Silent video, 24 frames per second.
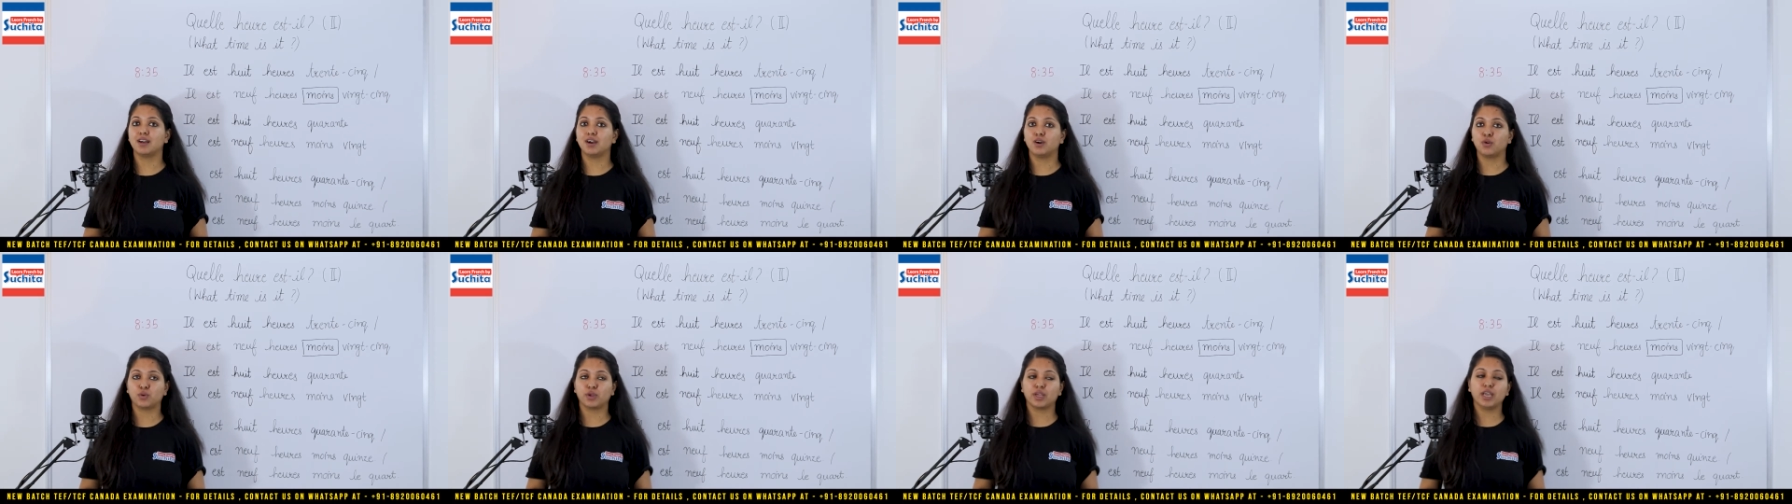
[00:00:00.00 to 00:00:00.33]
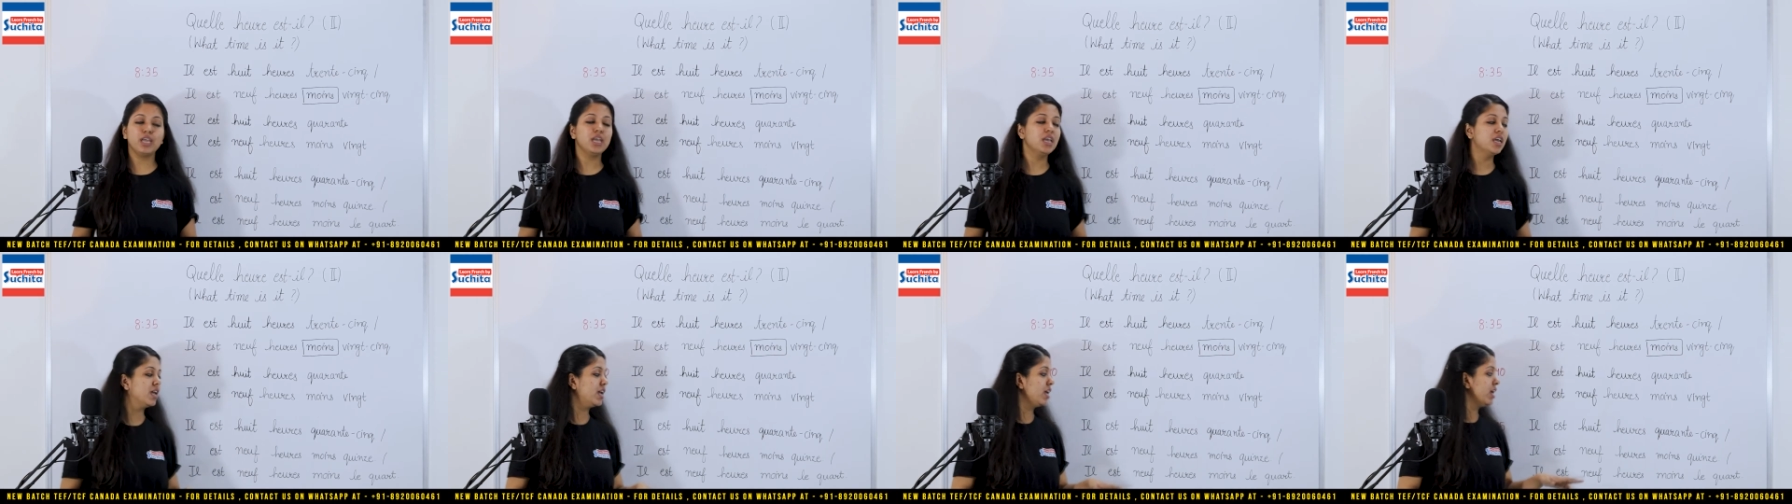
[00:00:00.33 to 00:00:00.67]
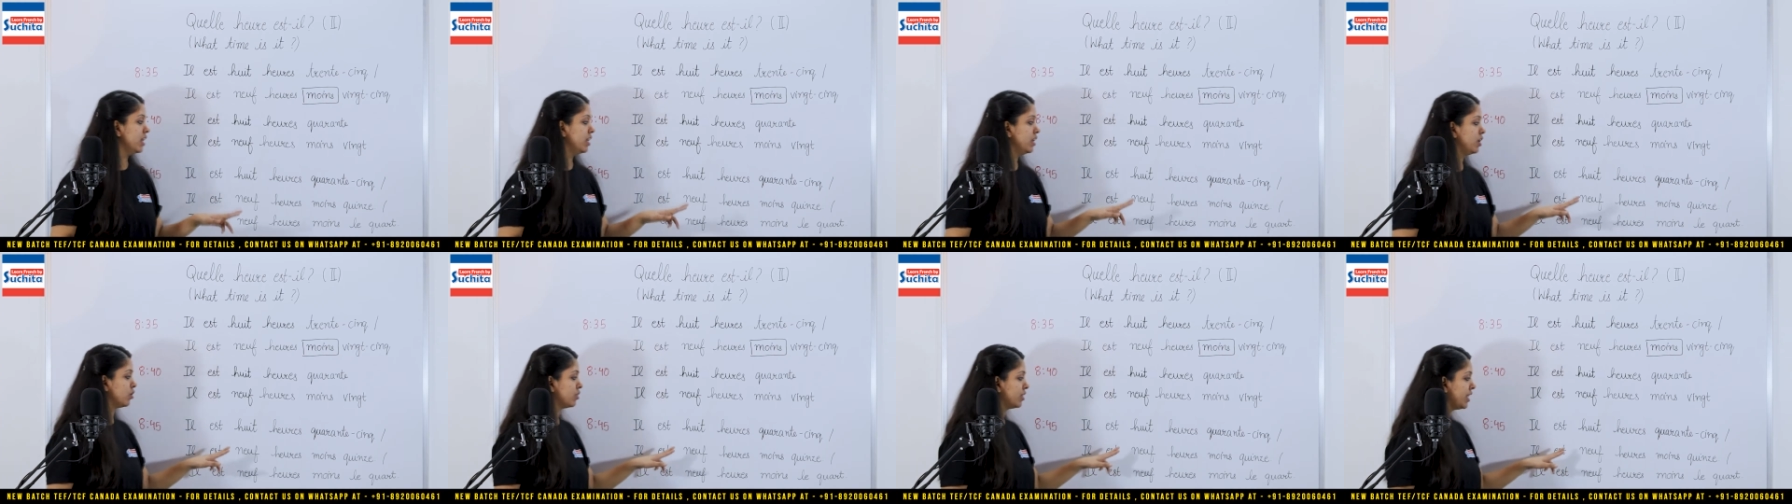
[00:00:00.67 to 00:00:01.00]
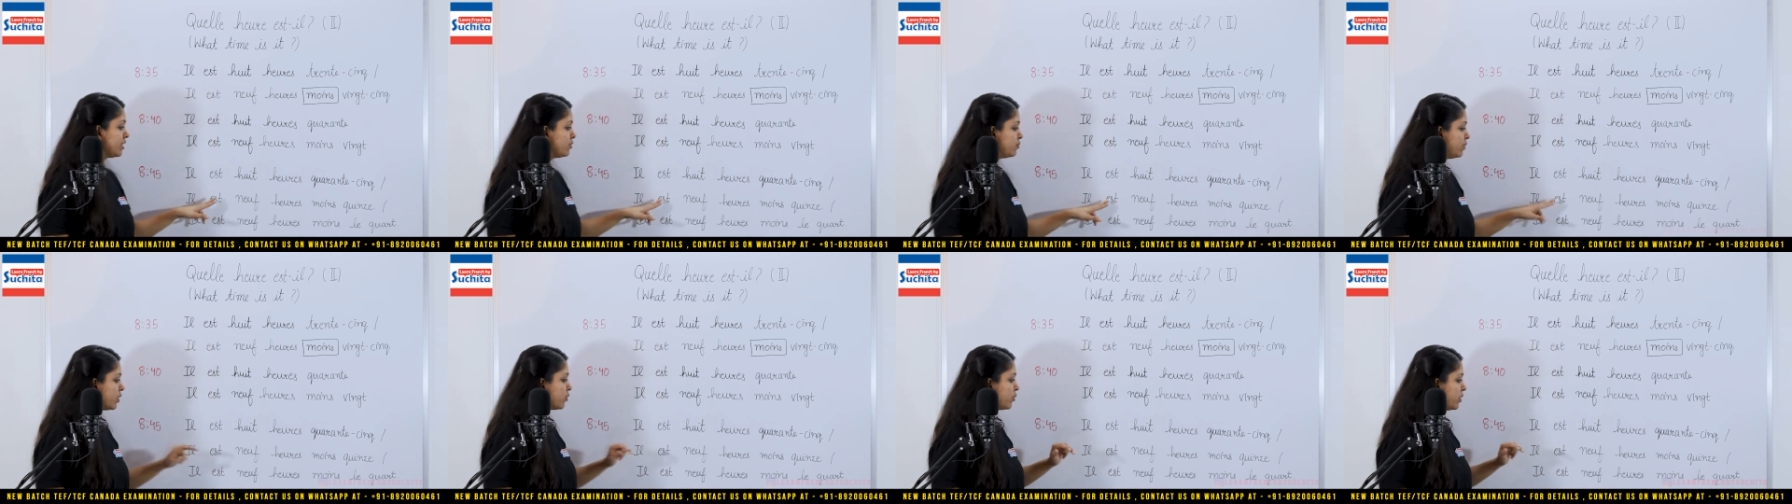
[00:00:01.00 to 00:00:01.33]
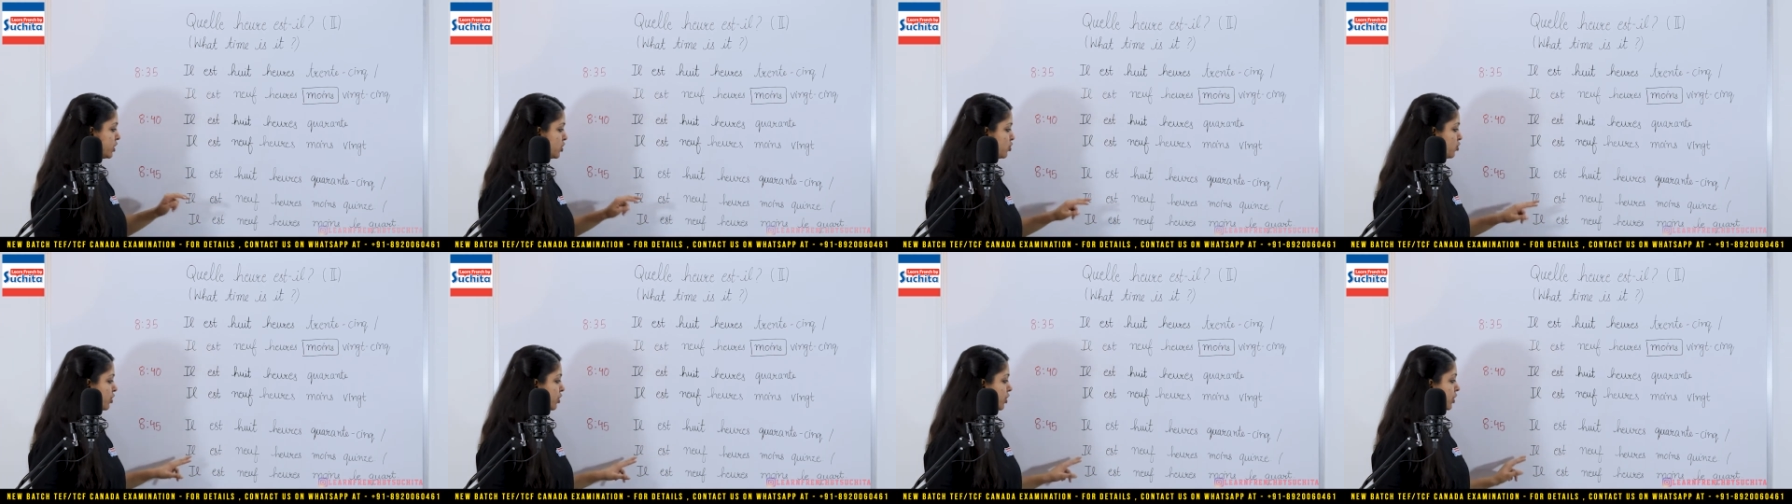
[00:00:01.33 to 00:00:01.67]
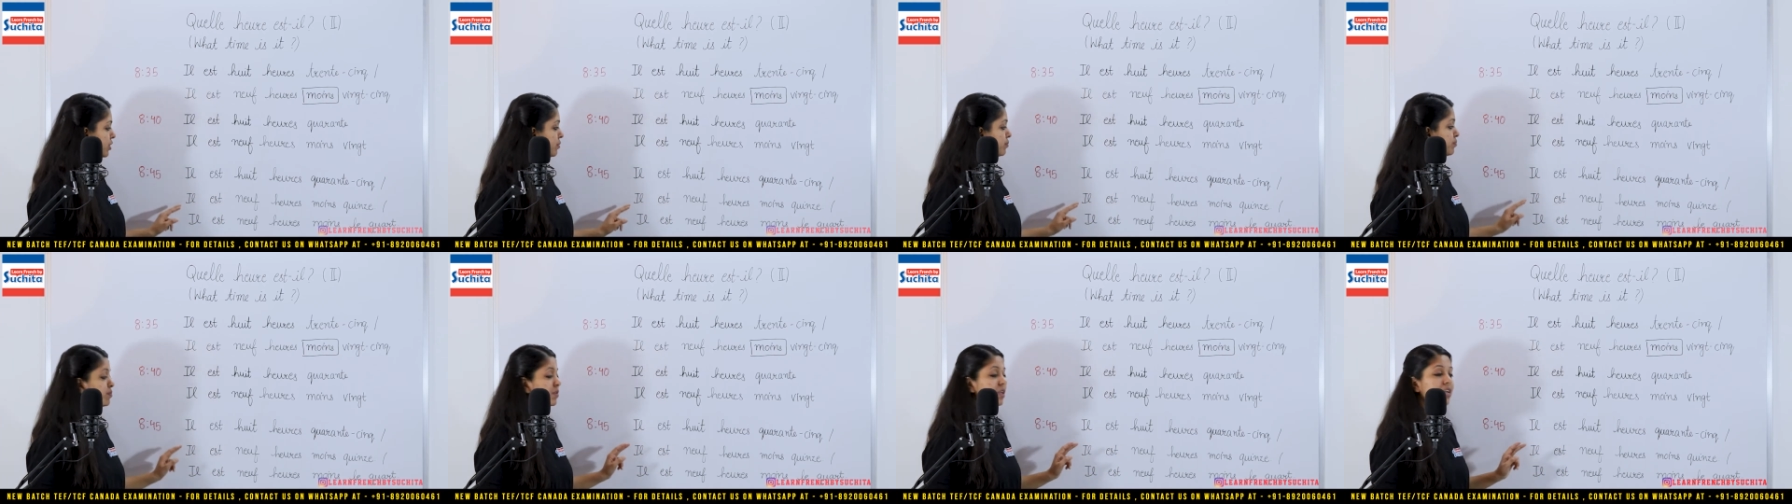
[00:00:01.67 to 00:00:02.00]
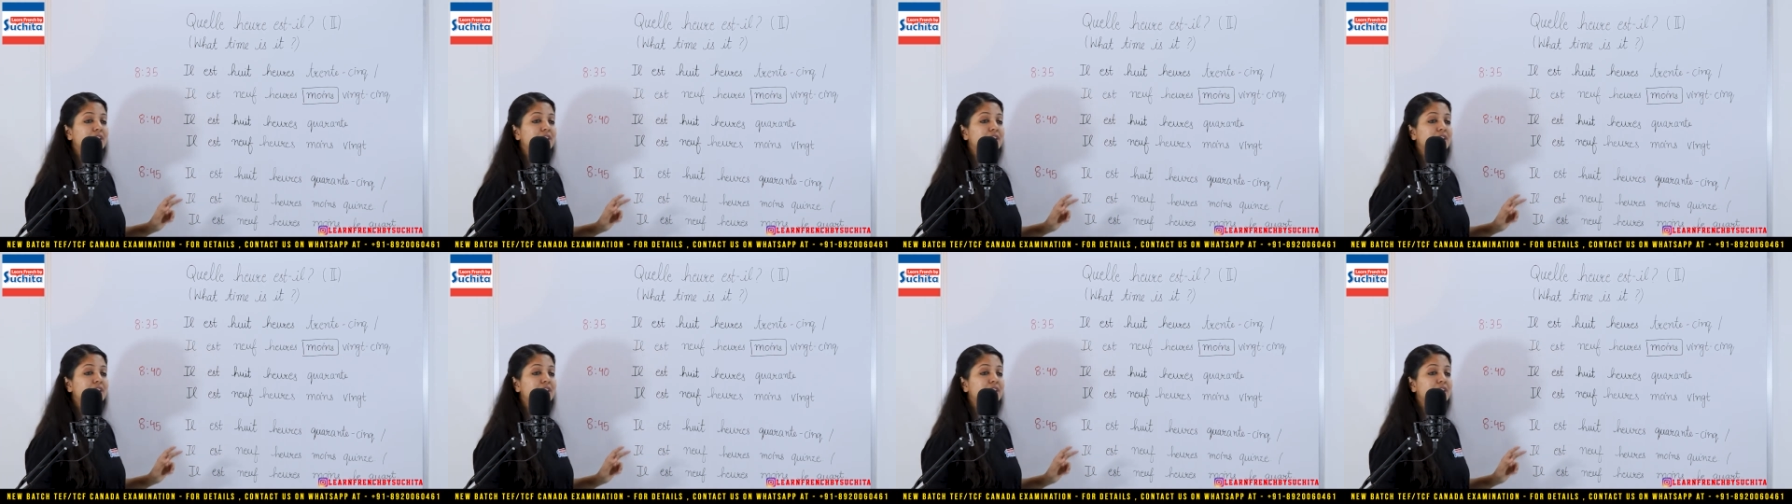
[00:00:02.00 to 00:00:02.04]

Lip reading: Okay. Now that we are going to learn.